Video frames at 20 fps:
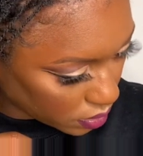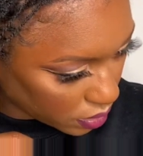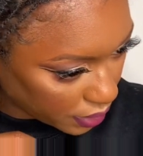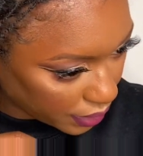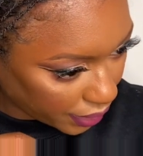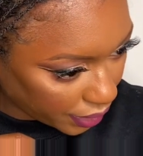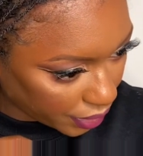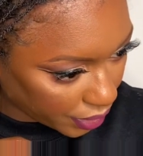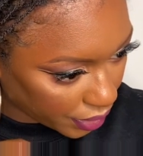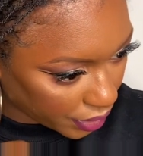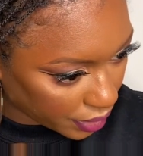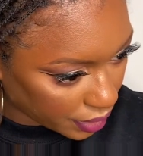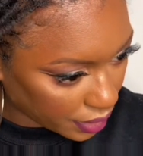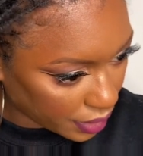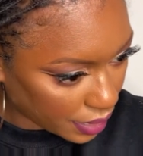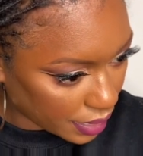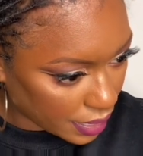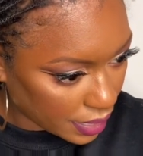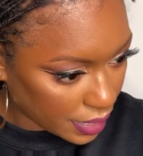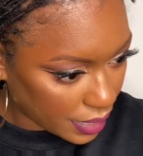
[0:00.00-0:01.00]
here
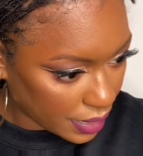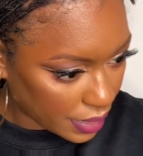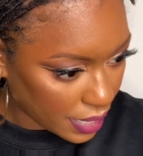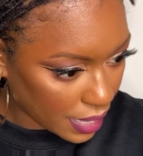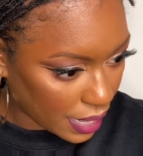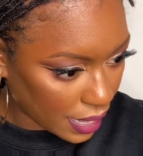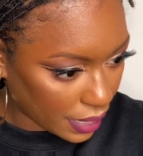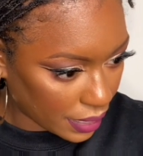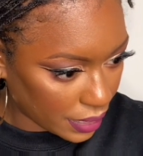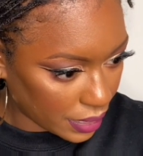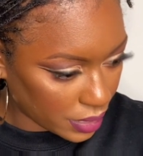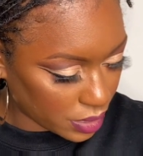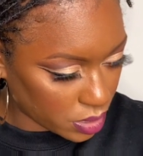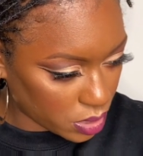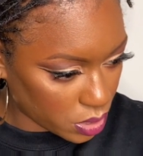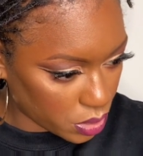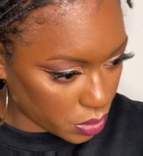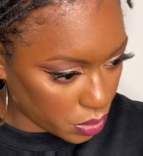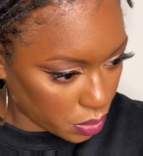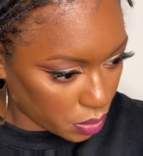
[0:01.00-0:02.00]
that I need
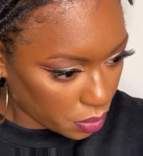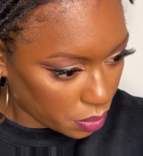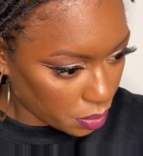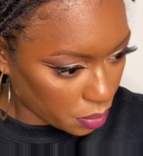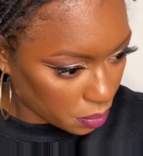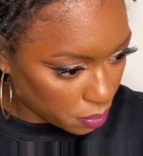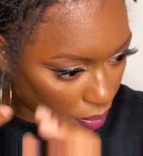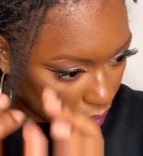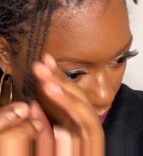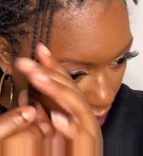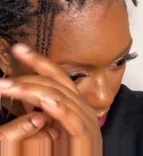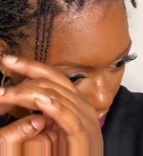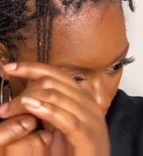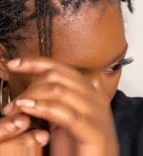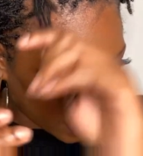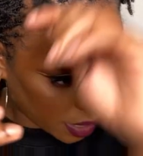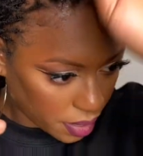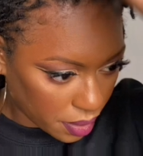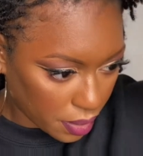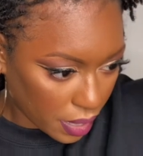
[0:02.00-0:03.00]
to
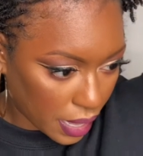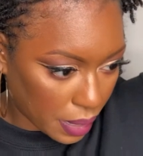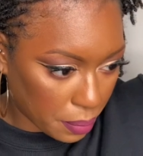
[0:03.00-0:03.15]
retie,